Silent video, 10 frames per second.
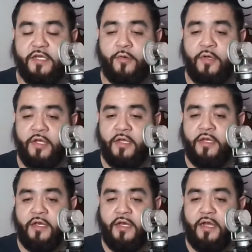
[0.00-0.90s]
So
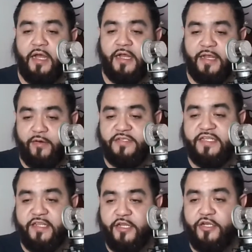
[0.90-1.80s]
I
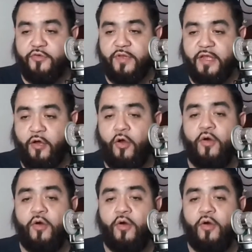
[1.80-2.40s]
guarantee they're gonna do that.